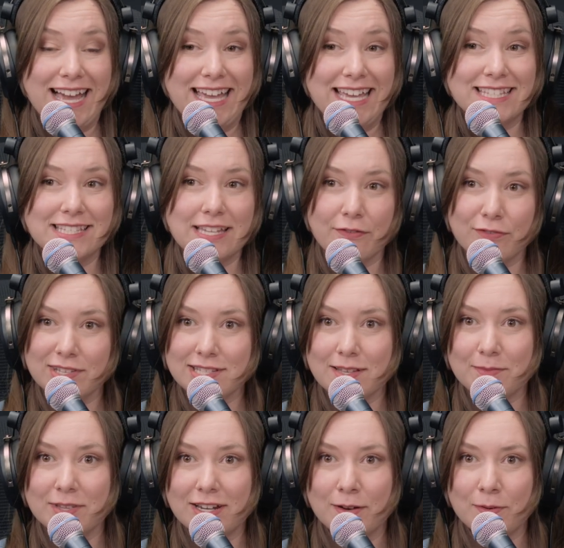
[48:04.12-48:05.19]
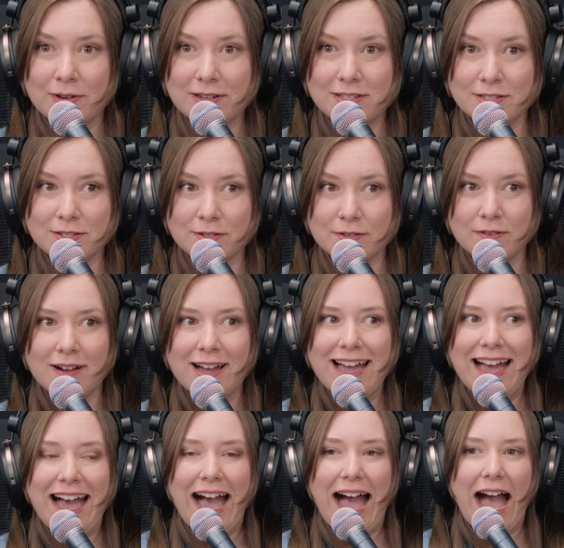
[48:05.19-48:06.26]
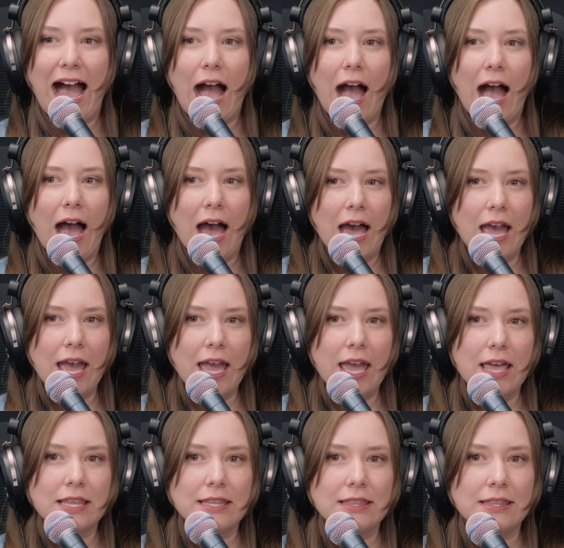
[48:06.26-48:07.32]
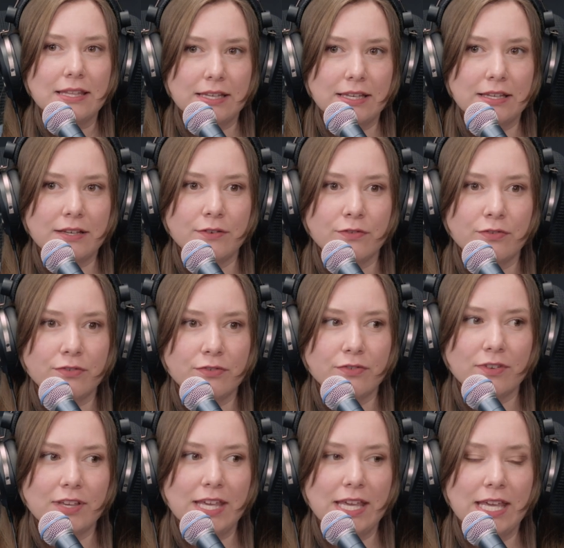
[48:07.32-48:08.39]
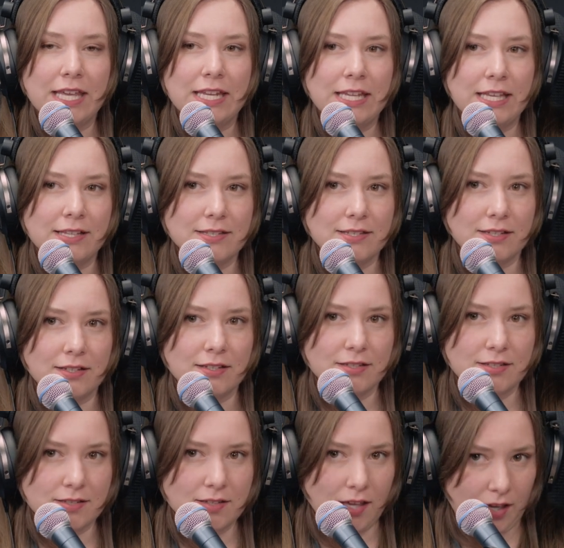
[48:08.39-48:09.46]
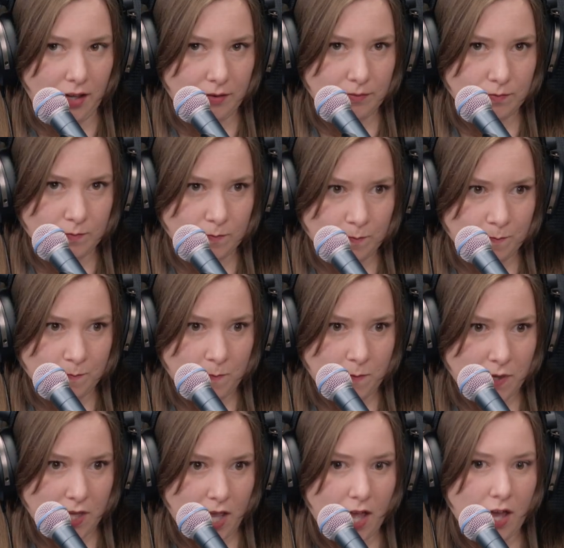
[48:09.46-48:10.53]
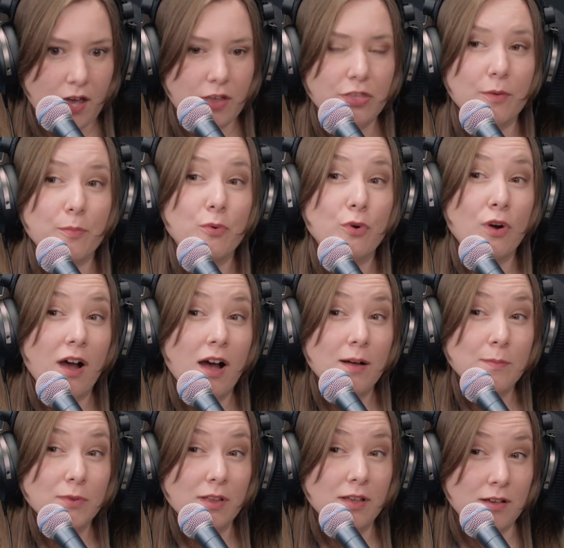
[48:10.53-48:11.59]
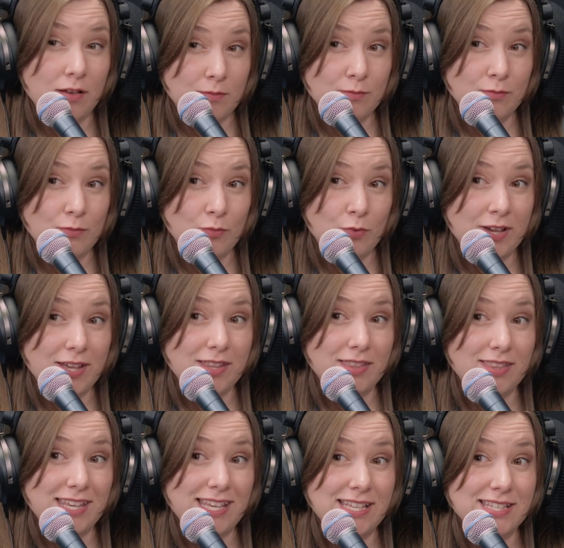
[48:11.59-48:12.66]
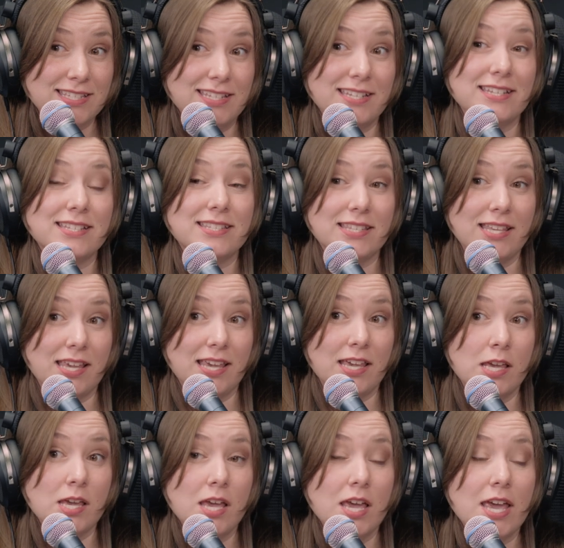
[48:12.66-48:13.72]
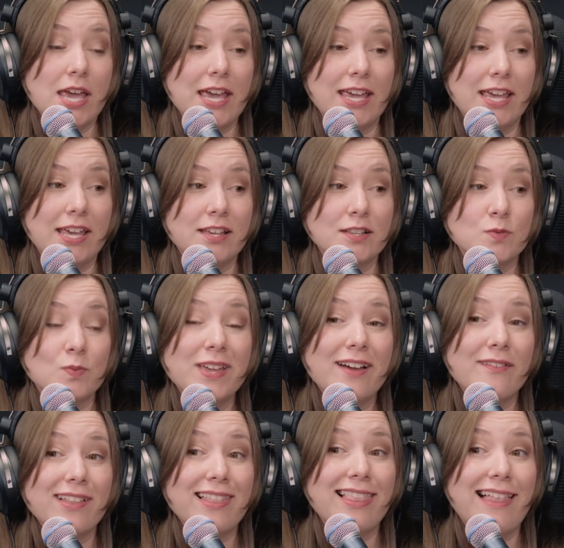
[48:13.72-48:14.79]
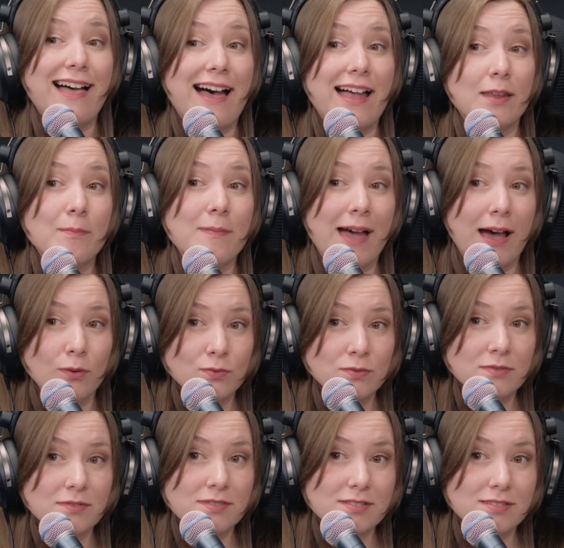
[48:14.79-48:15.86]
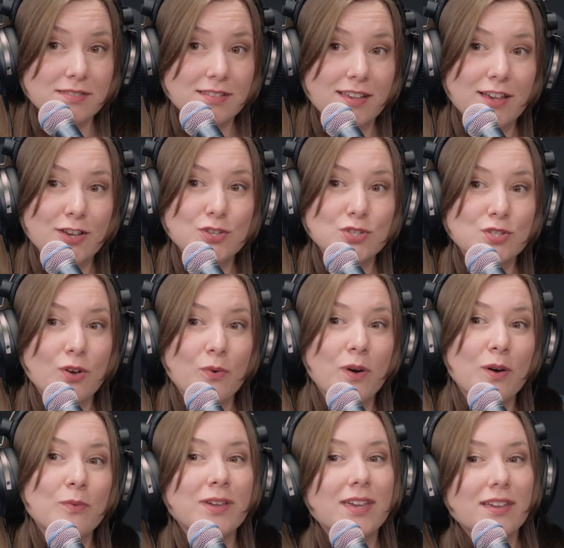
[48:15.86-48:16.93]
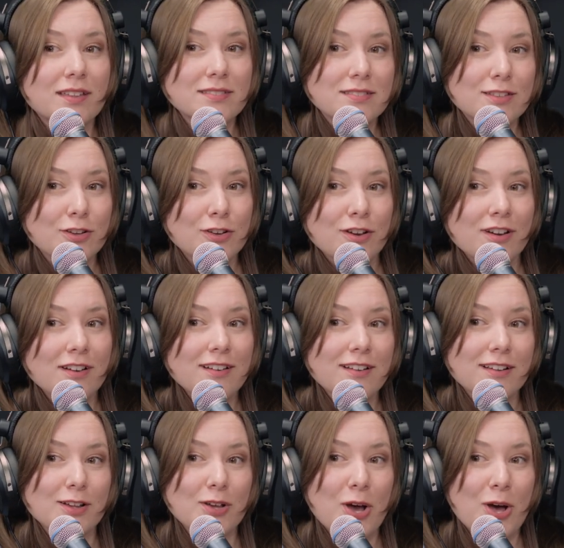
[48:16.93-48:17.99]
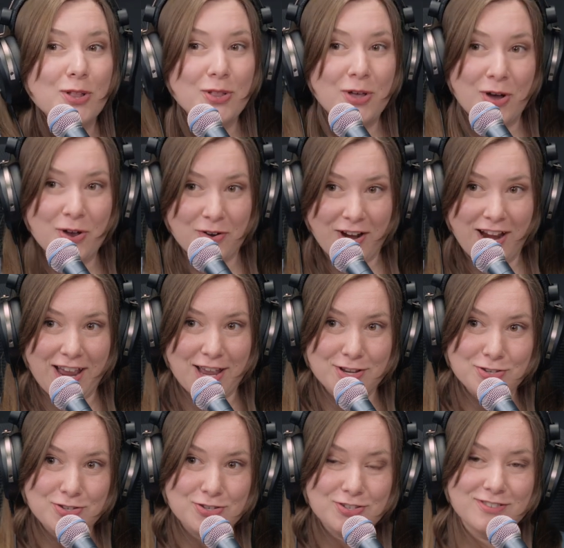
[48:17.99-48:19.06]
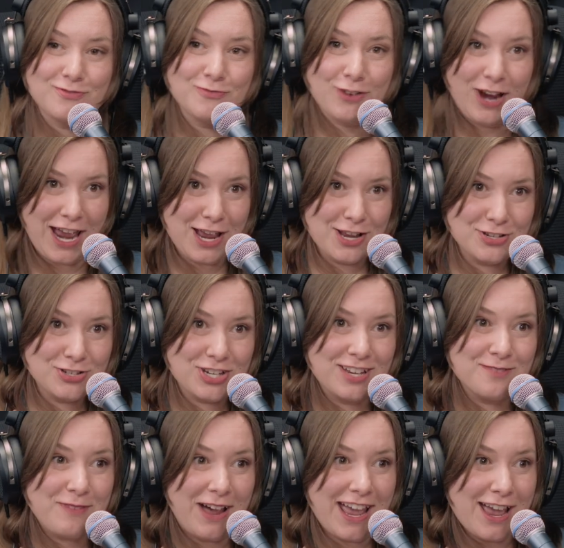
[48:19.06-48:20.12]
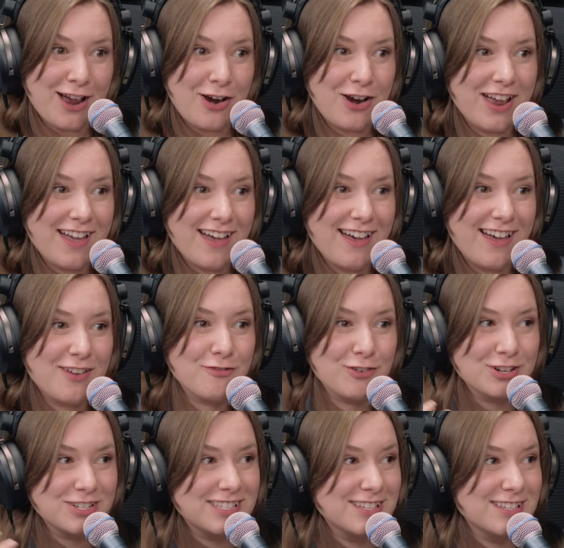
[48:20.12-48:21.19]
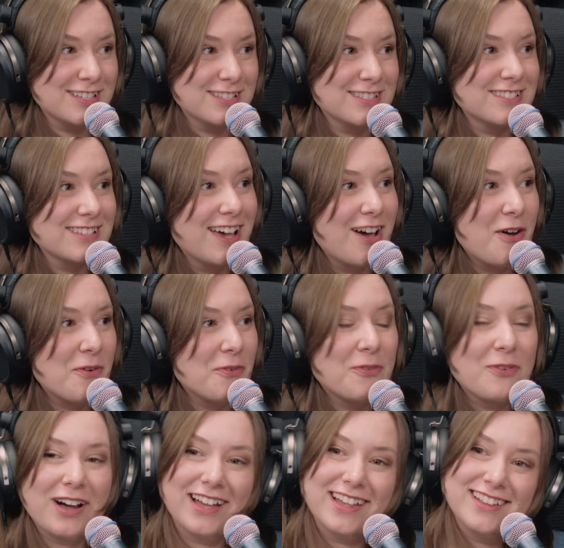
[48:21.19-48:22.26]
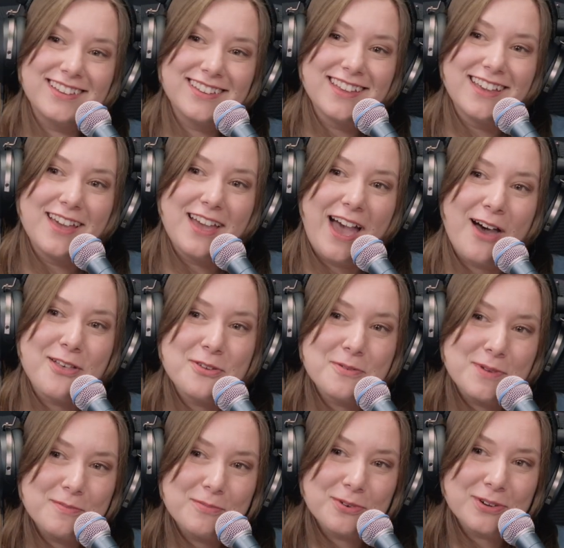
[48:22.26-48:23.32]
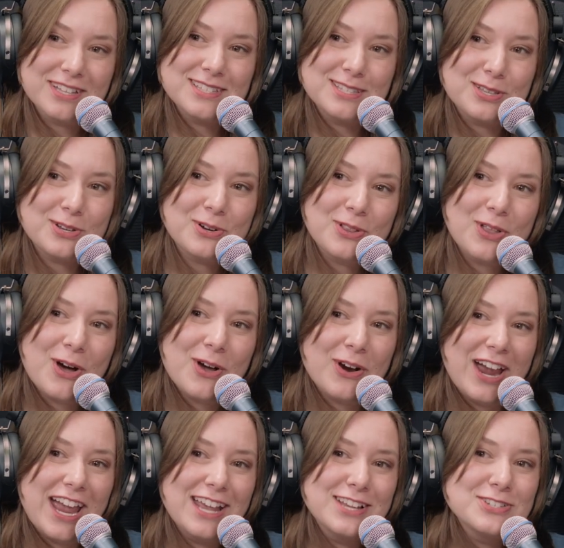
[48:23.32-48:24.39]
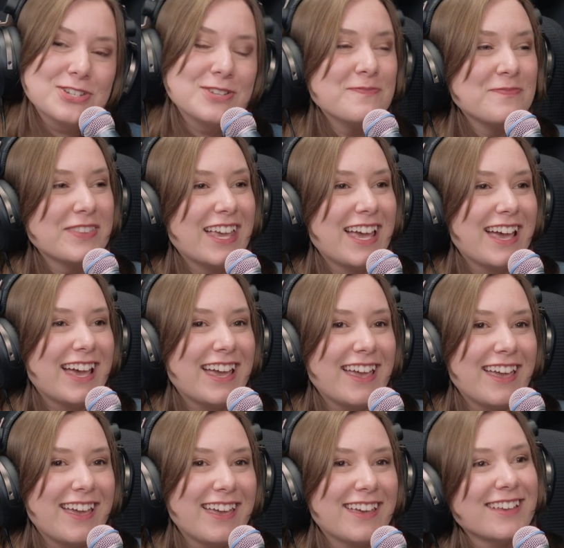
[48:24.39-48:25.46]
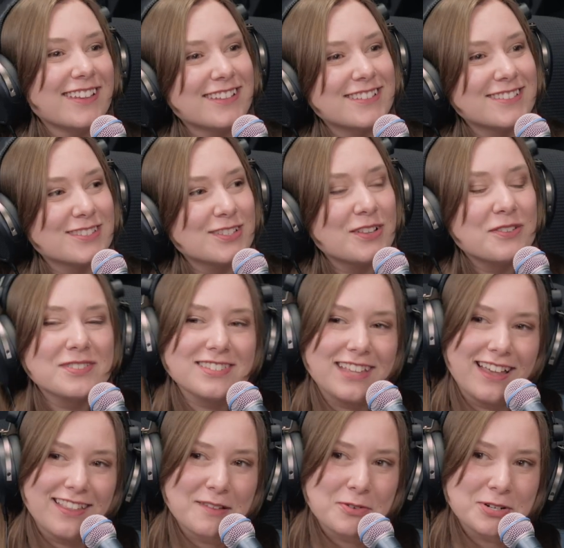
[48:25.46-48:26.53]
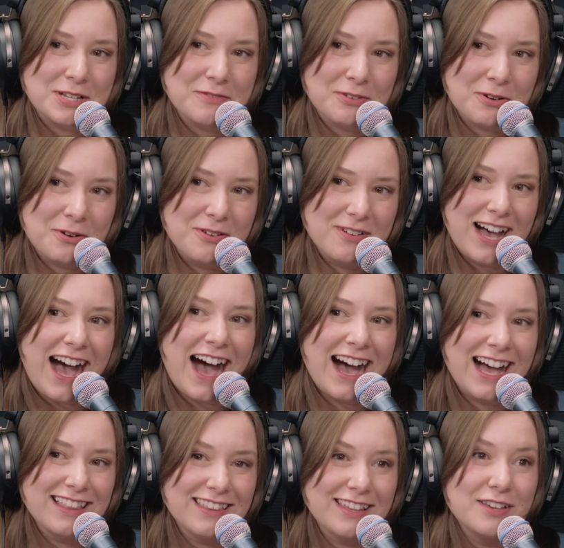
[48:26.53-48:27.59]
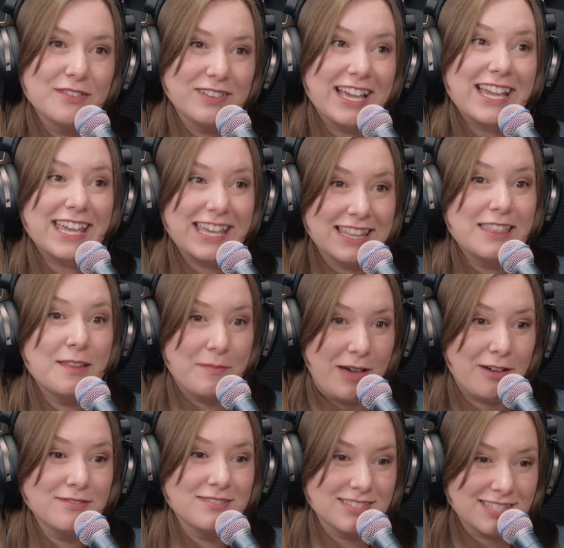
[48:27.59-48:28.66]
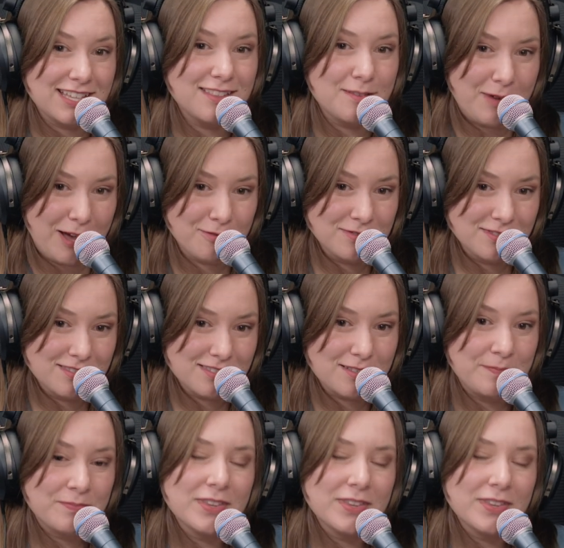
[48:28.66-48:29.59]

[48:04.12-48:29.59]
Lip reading: It's definitely something I want to do. I live in East Tennessee. The problem with East Tennessee is we have a lot of mountains. So what we consider a long range in my area versus what other people consider long range is slightly more difficult. I live in the mountains.